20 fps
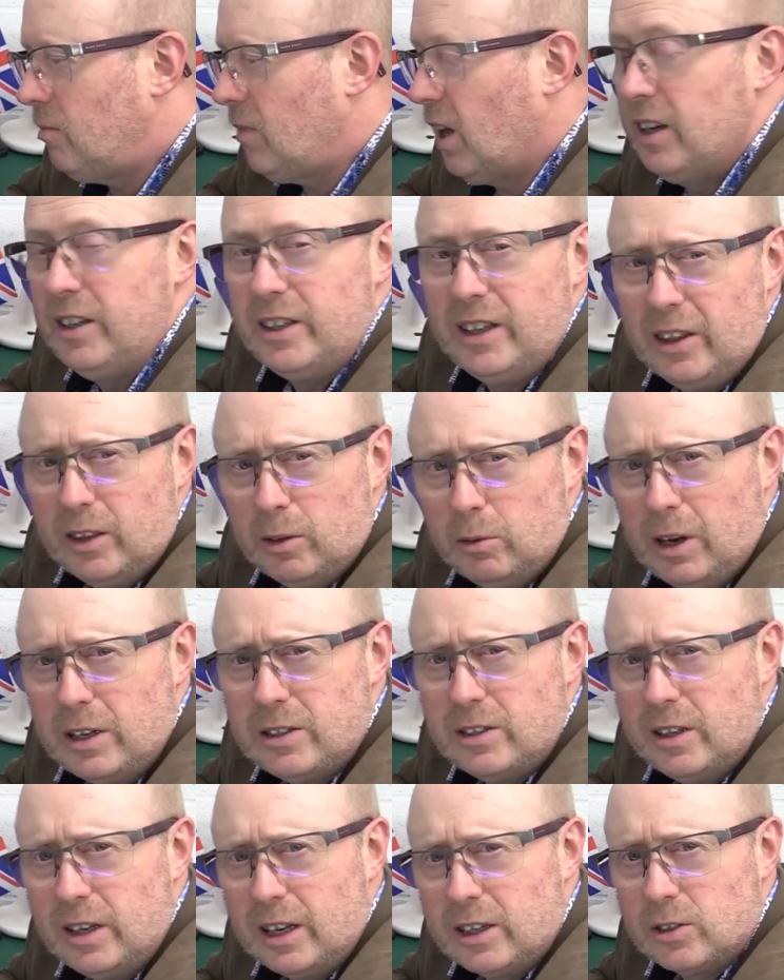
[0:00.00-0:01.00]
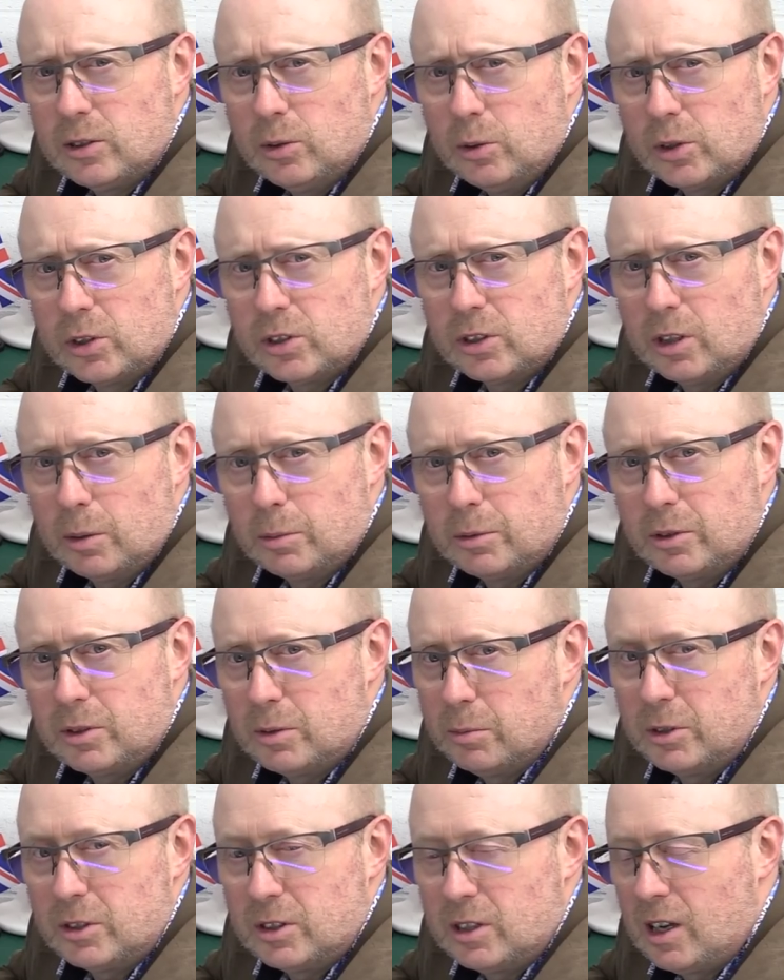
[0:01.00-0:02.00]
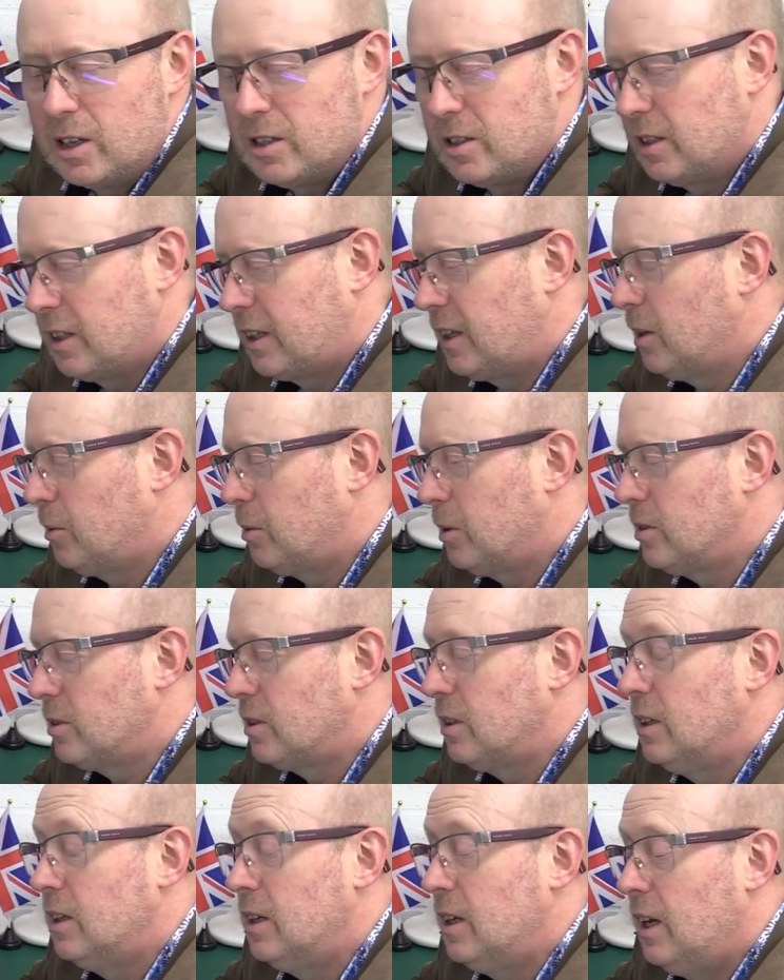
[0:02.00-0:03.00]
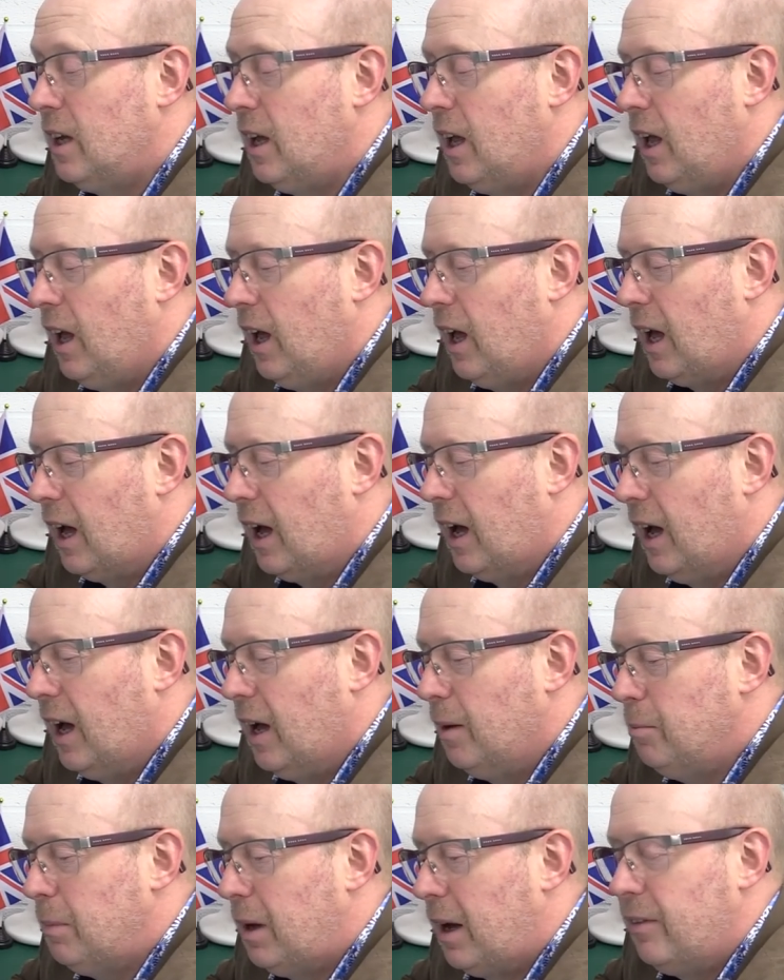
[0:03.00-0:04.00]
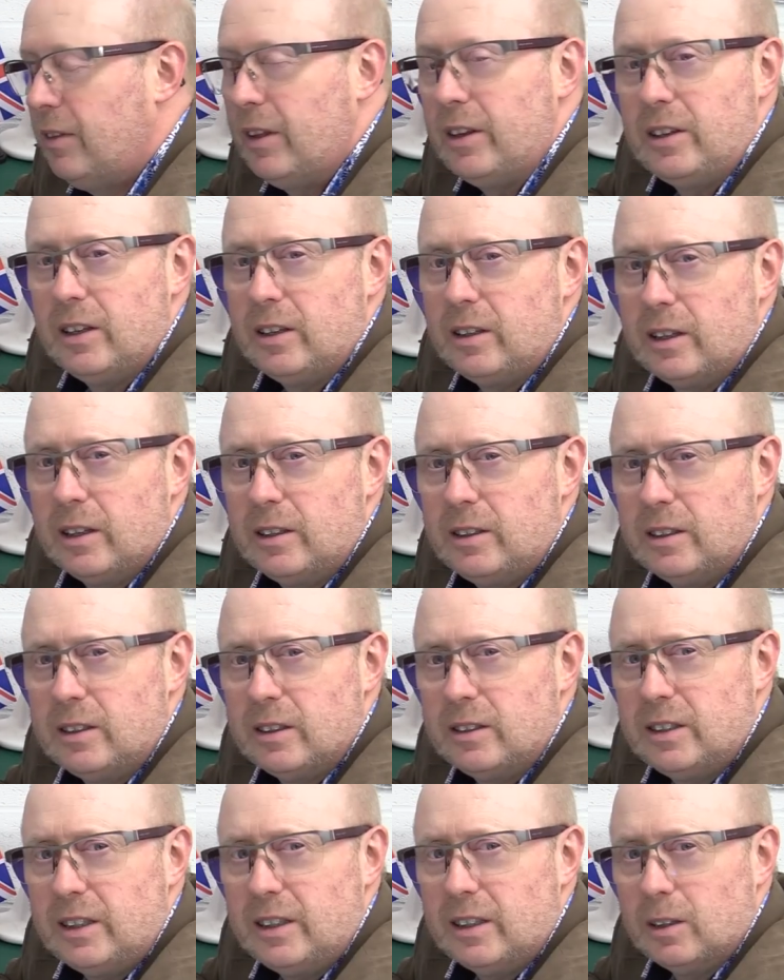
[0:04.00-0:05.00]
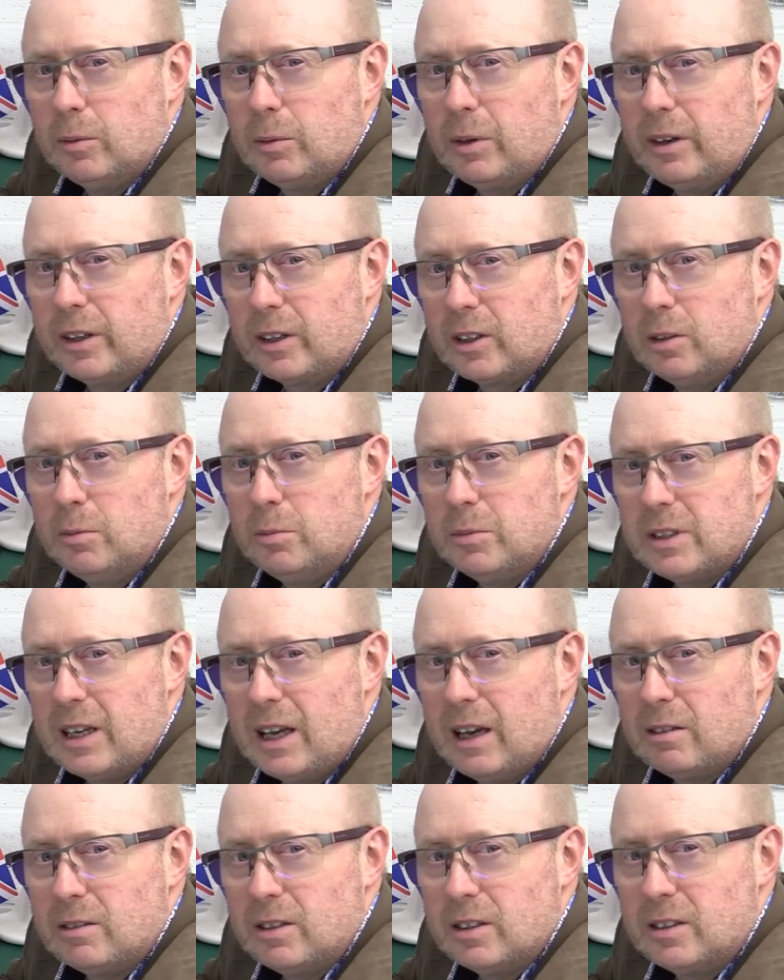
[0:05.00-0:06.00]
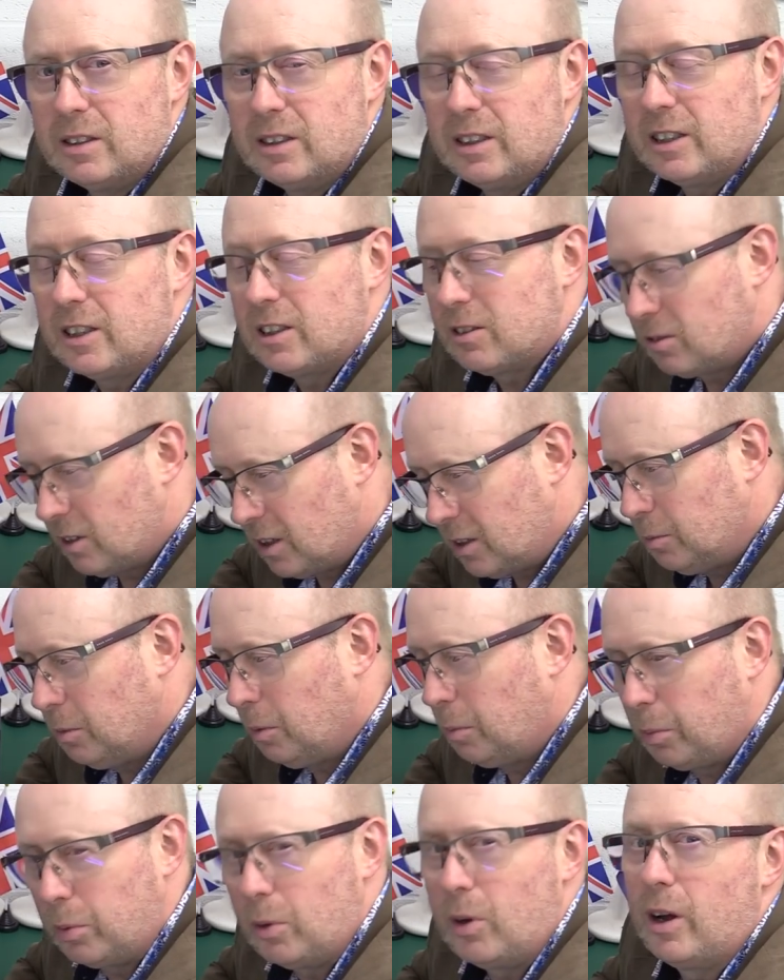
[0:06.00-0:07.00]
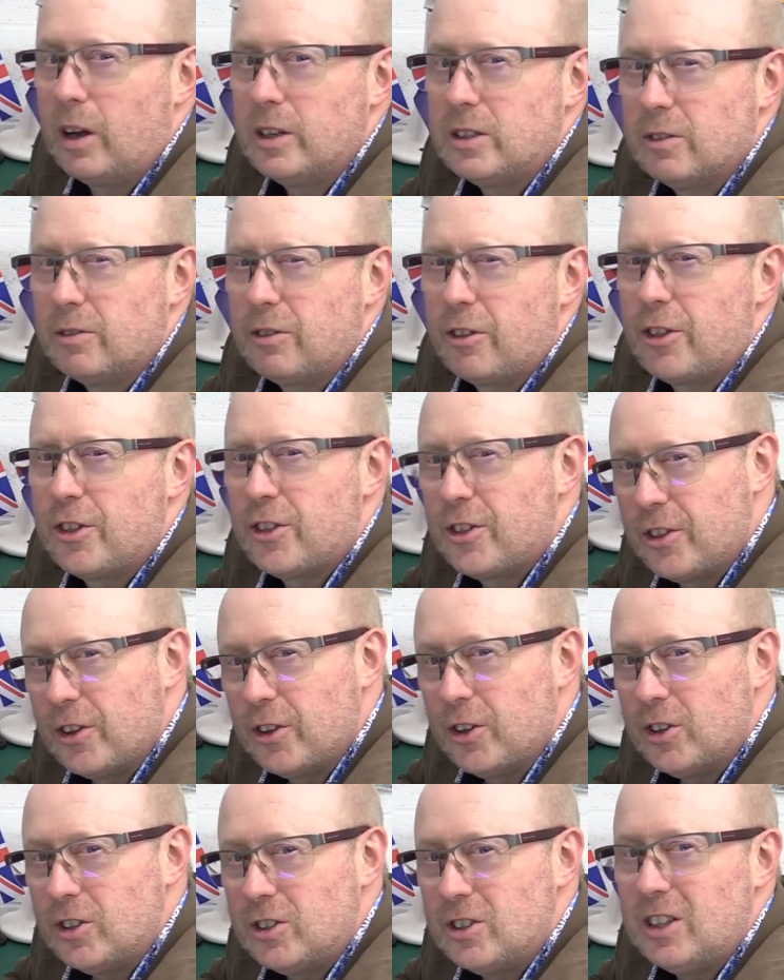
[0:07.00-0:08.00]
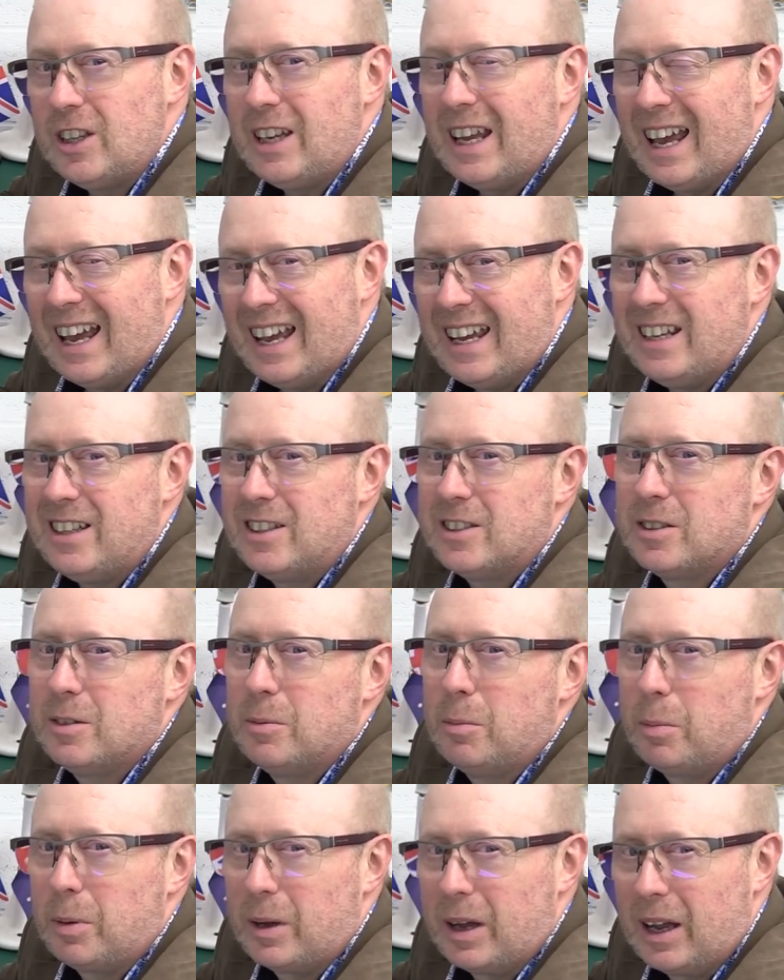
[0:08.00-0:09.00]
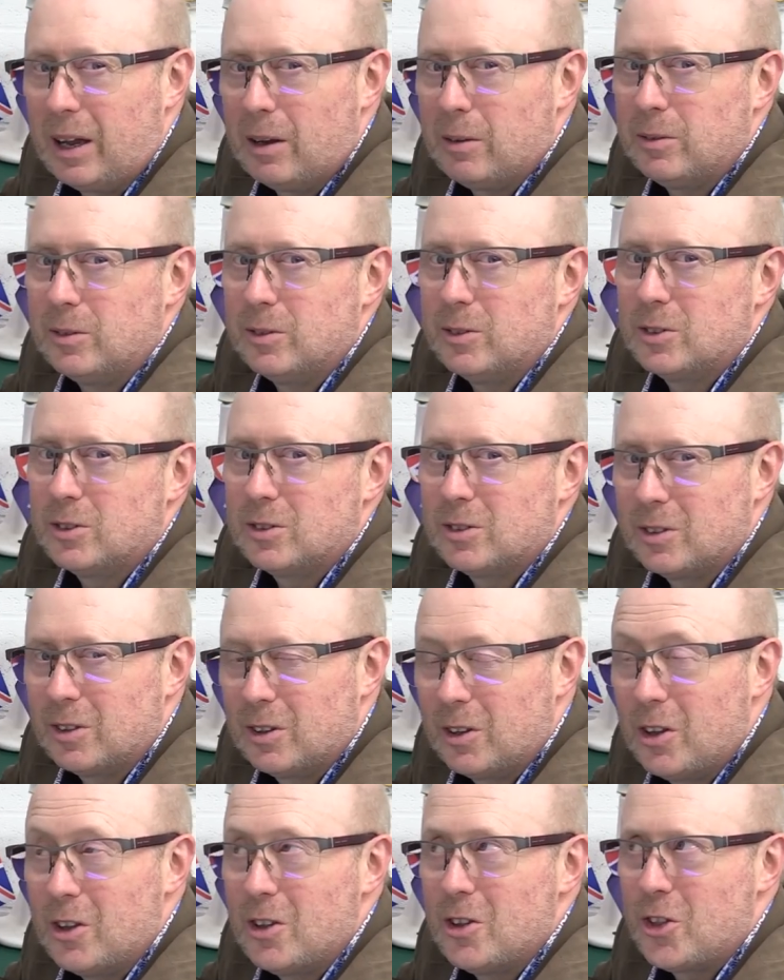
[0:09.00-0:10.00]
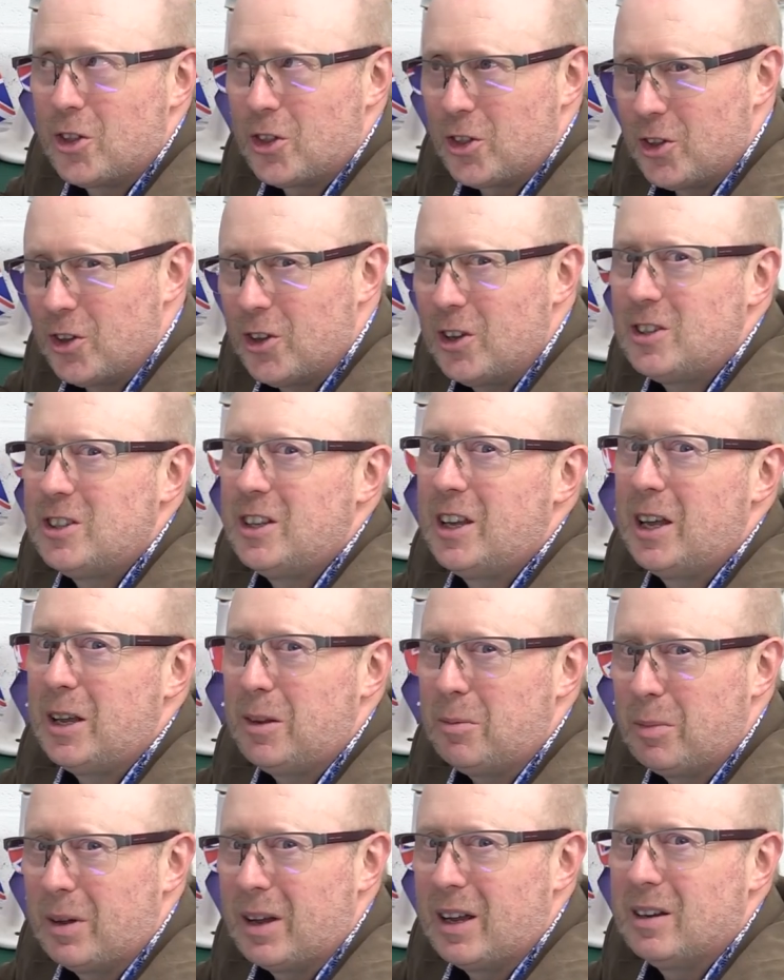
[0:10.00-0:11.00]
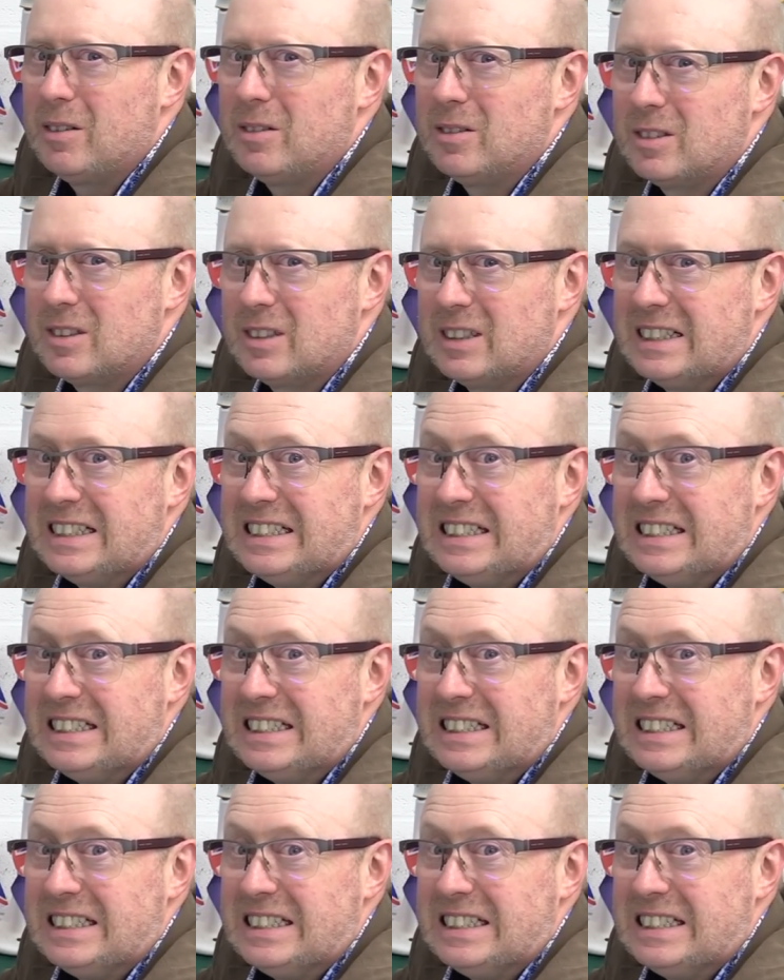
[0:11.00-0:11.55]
and you get the resin exhaust stubs, which are much nicer than the kit ones. Um, and they did they did a deal where it comes out at an incredible price of thirty eight pounds, thirty eight pounds,